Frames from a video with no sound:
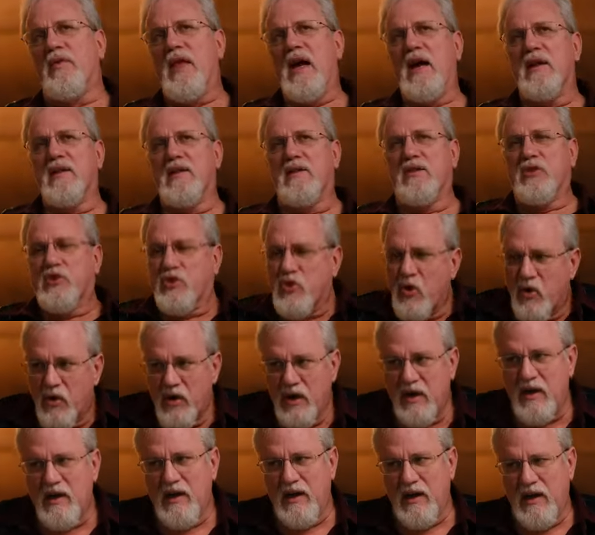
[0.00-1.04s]
that
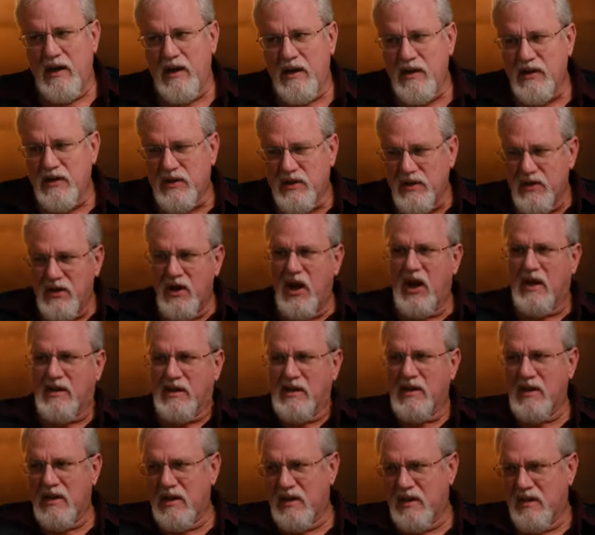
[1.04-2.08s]
story is
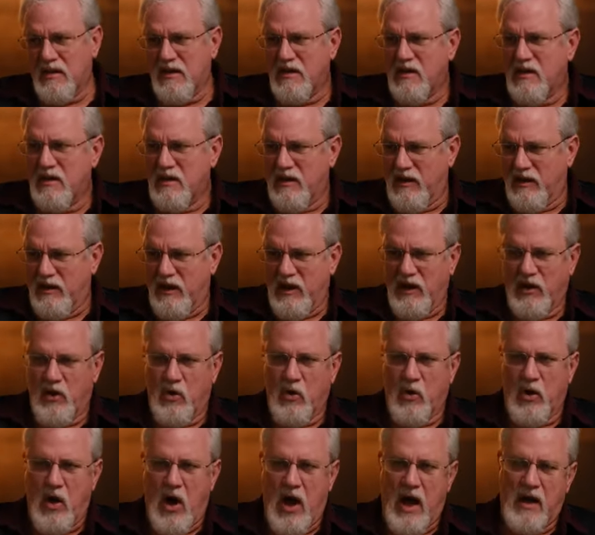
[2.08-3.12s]
not in the
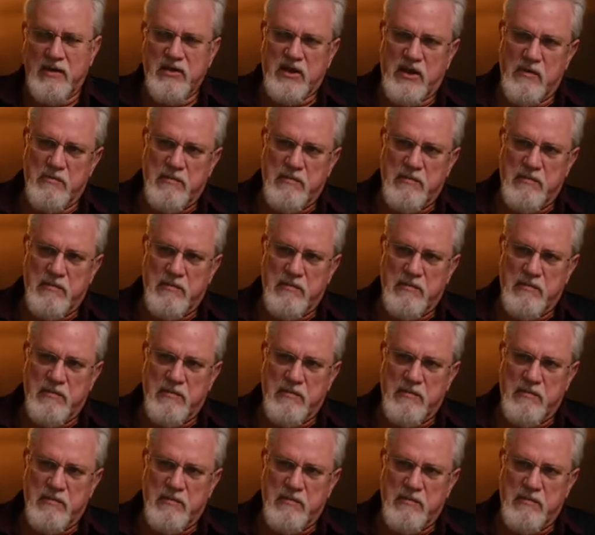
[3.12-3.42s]
Quran.